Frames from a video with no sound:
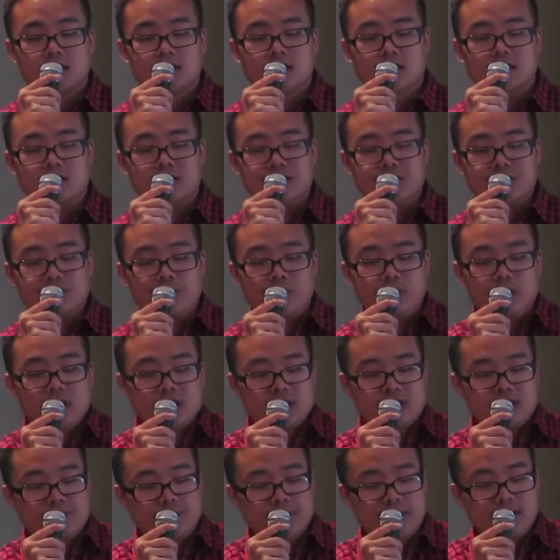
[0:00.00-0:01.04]
Does his blood
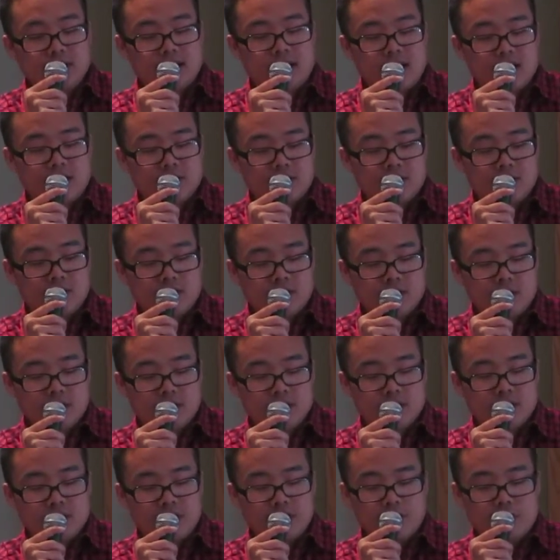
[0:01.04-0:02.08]
speak louder
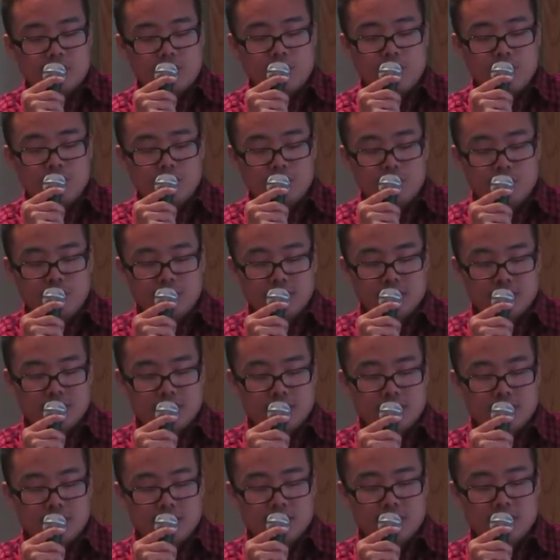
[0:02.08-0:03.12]
than your own voice?
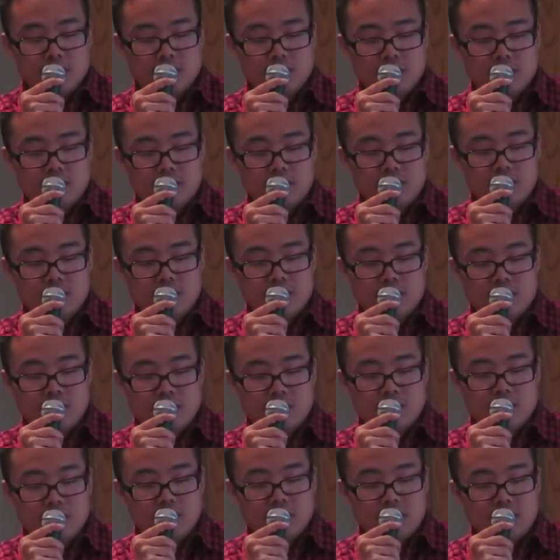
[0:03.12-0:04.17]

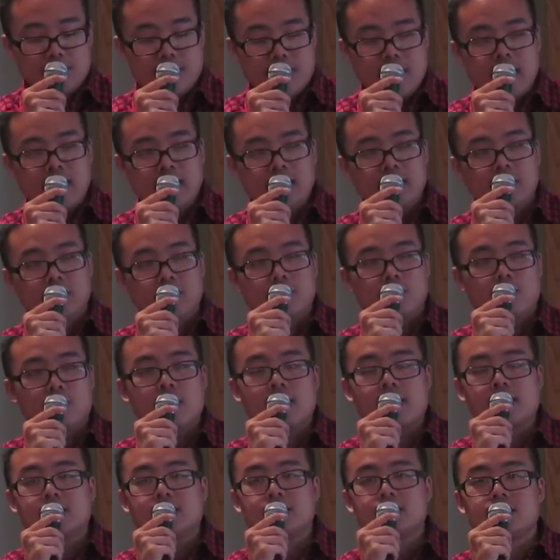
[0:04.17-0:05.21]
Demanding your
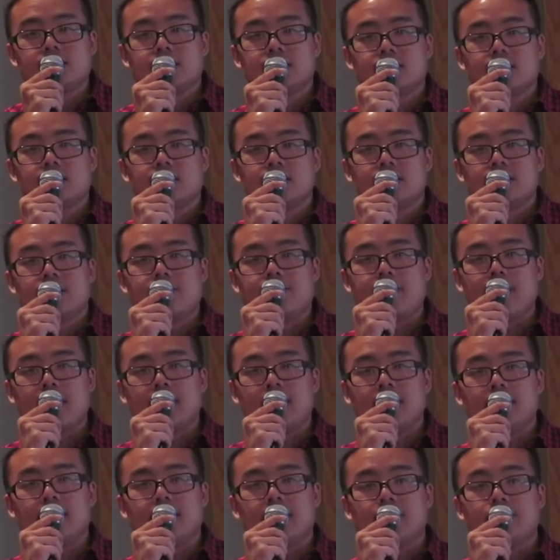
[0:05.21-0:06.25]
rights,
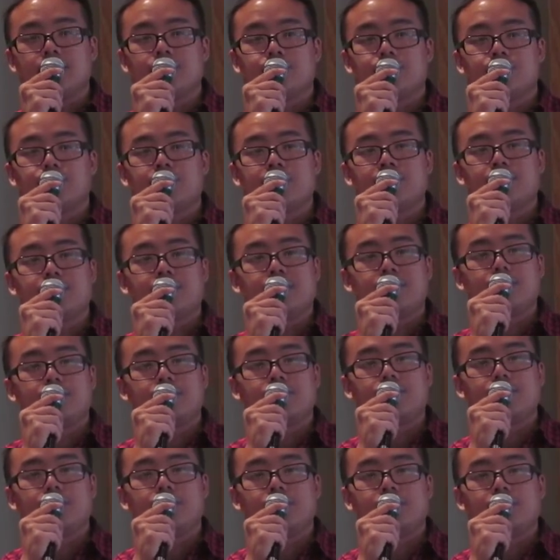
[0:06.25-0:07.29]
demanding that your dream be
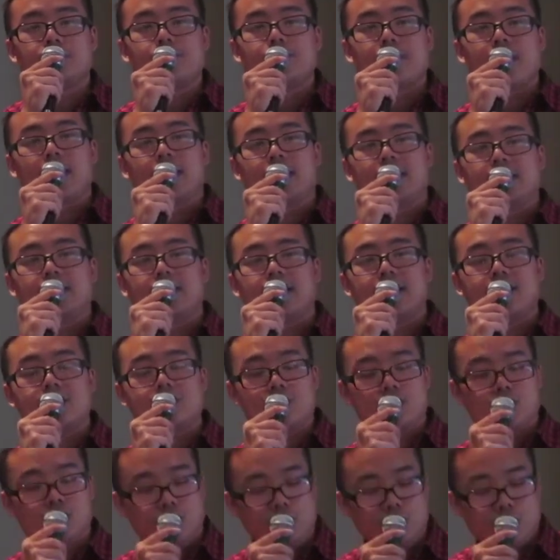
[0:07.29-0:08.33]
fulfilled, demanding that your
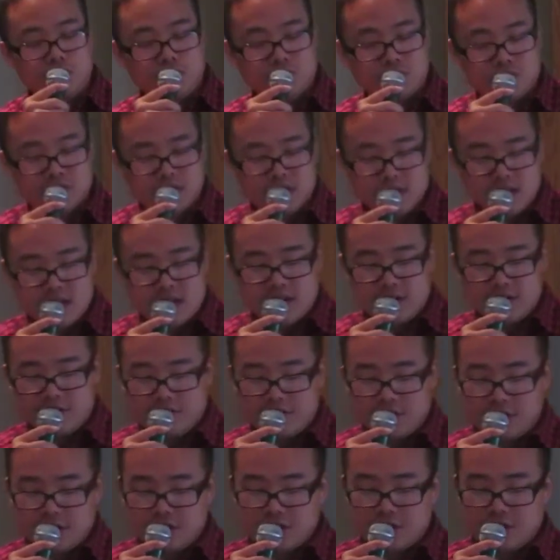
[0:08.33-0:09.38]
goals and your
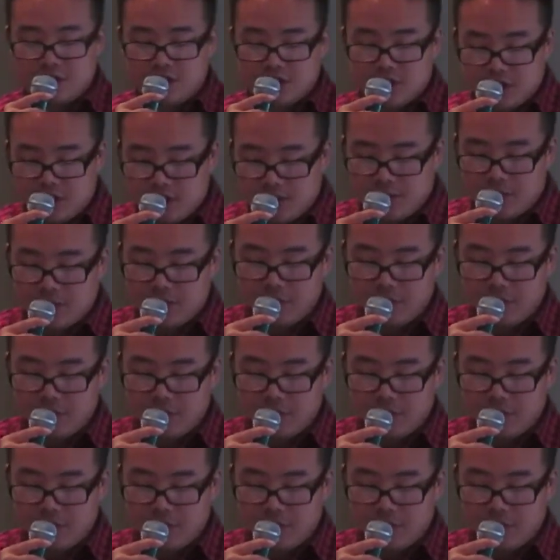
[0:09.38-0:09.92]
visions be